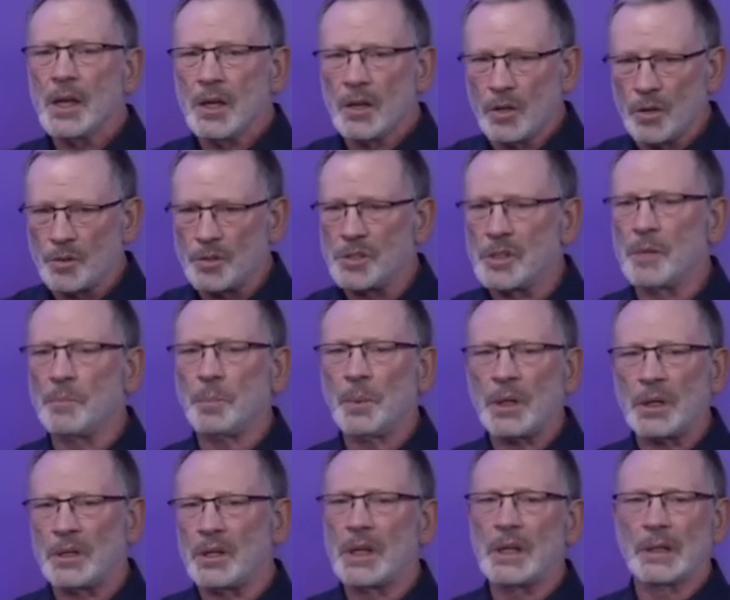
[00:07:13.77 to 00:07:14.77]
you're
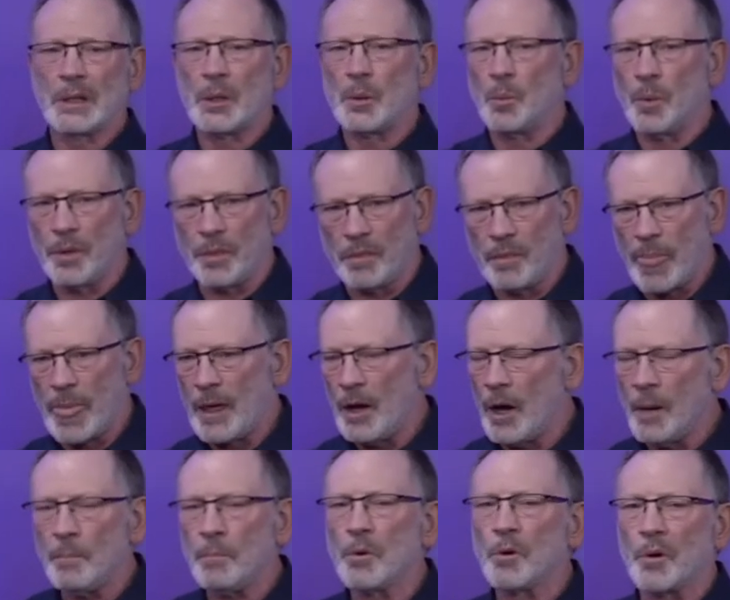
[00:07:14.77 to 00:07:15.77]
simply dealing with
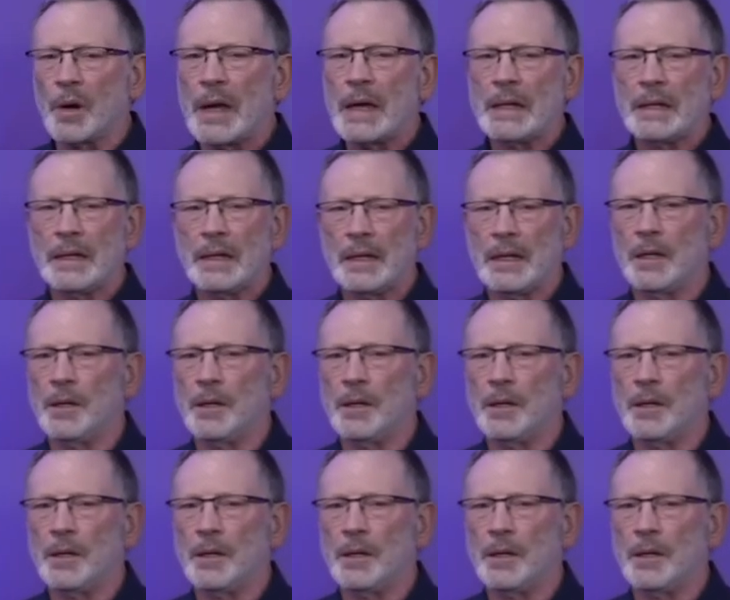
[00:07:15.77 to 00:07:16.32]
upgraded,